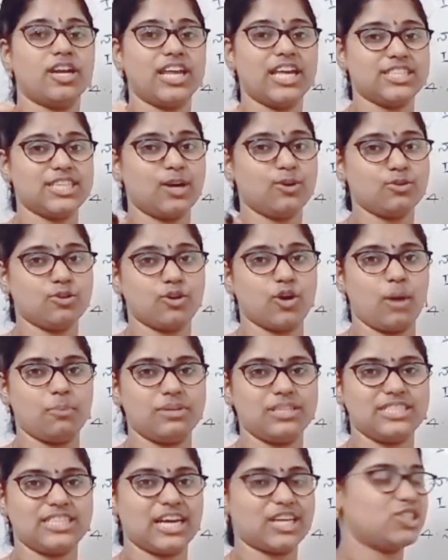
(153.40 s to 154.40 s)
reach out to
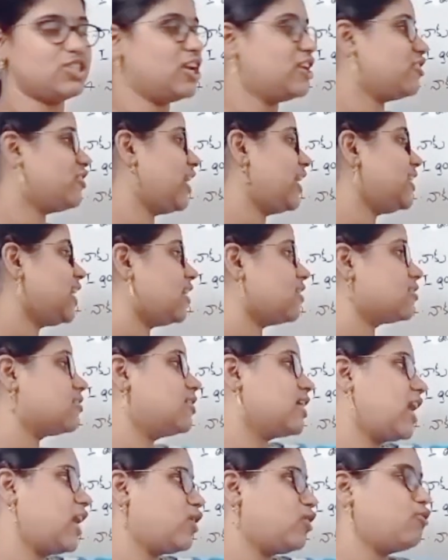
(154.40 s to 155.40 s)
comment section and write another
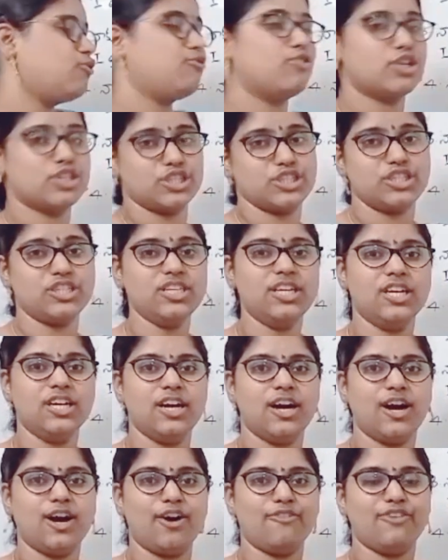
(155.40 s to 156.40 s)
kind of version
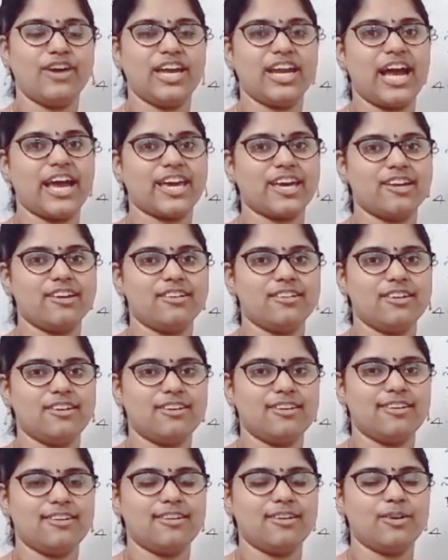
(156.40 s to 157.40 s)
where I can
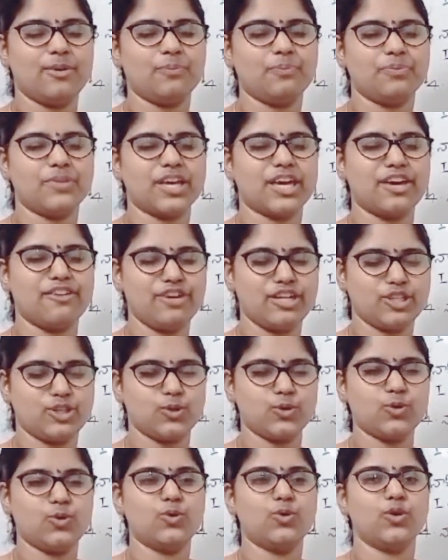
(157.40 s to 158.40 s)
give it
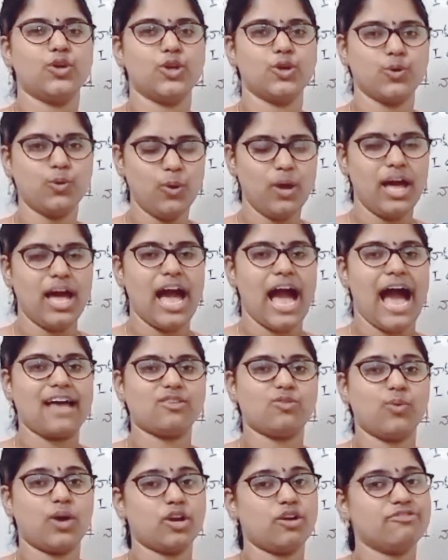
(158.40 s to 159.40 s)
to you as
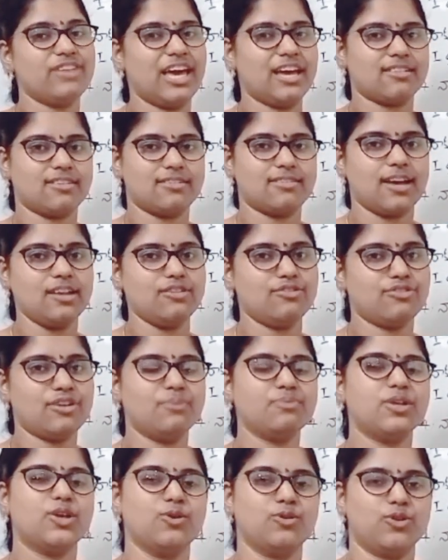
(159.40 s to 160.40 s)
one of the exercise from
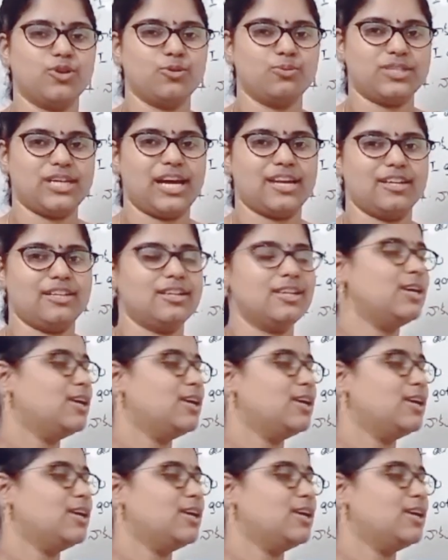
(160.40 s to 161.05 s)
the YouTube channel.